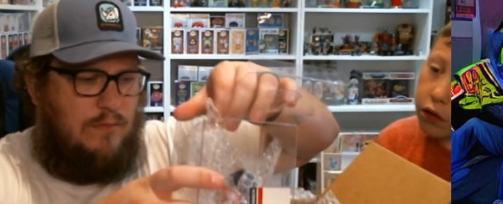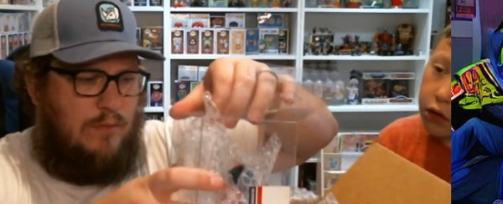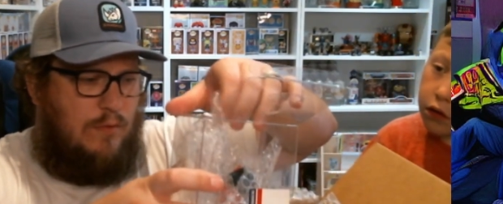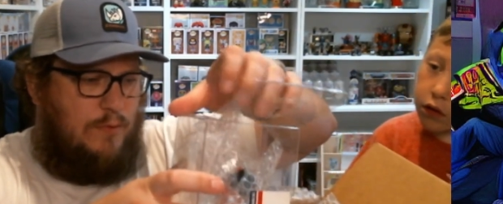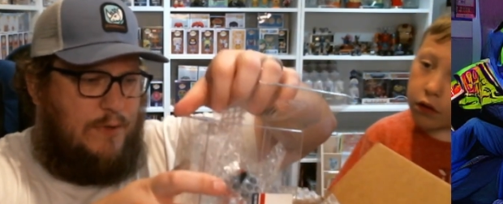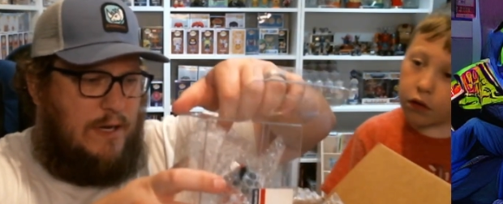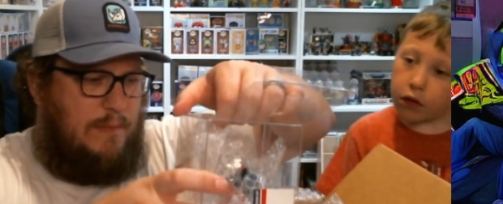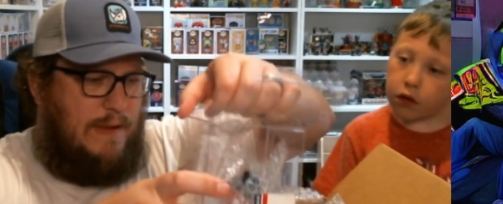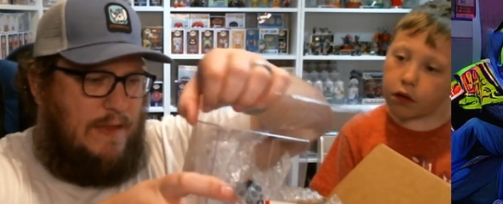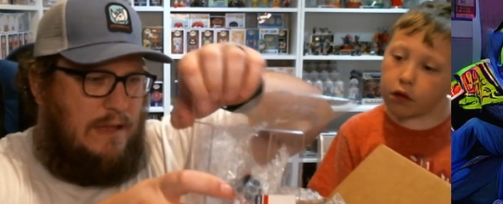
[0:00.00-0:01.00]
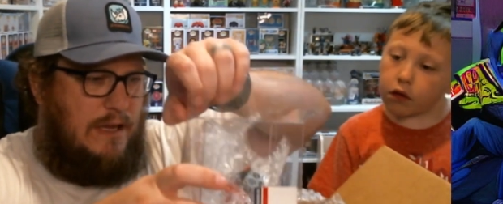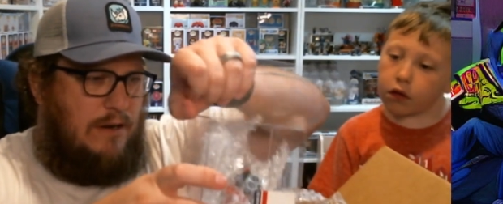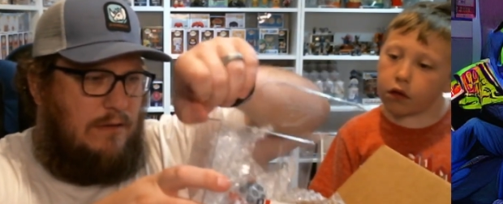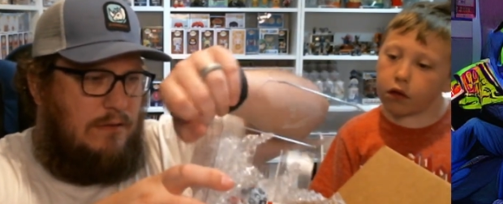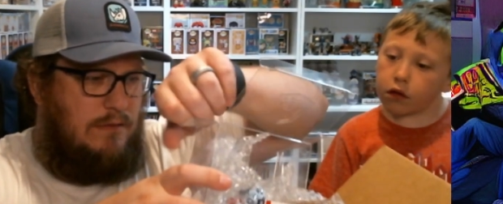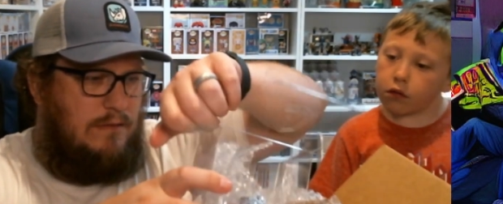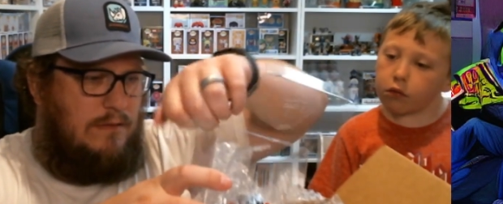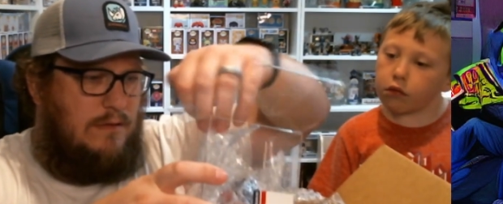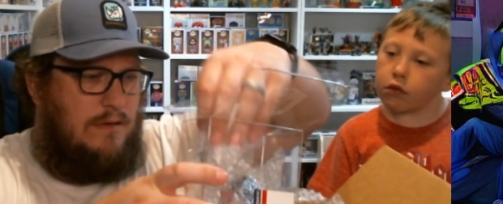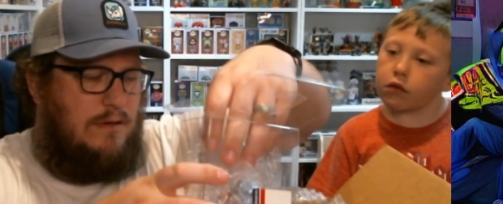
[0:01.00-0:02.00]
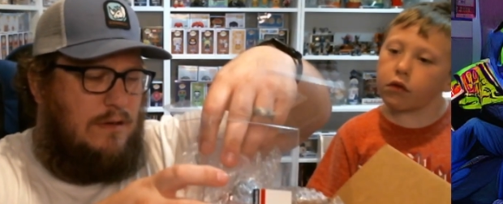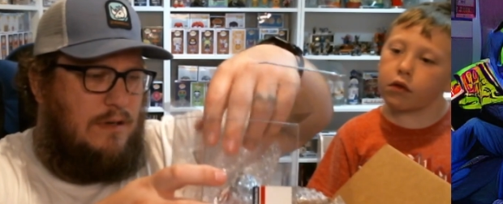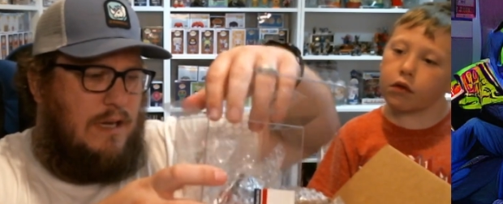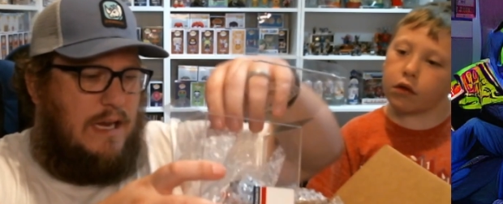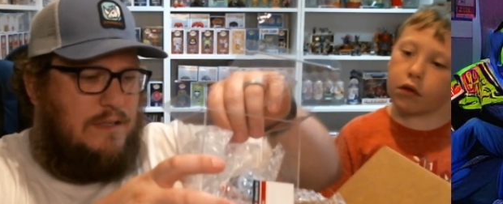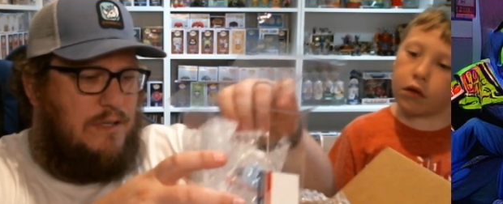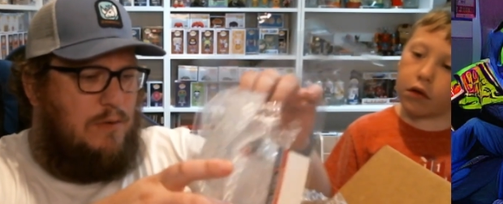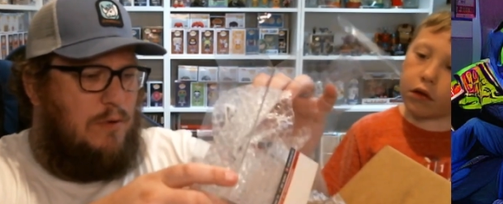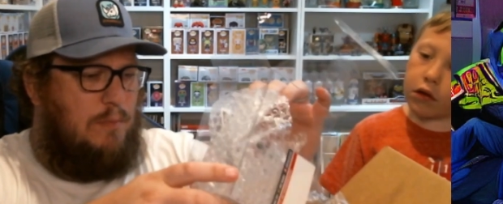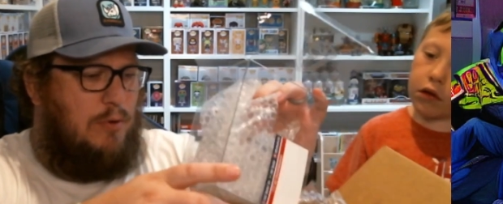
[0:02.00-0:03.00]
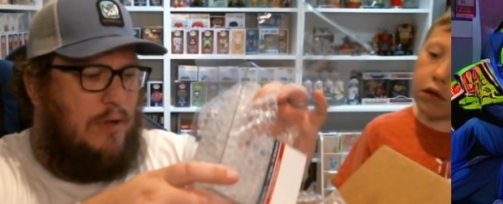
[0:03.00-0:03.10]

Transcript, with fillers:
Speaker 1: We'll talk about that later. Okay, so you want to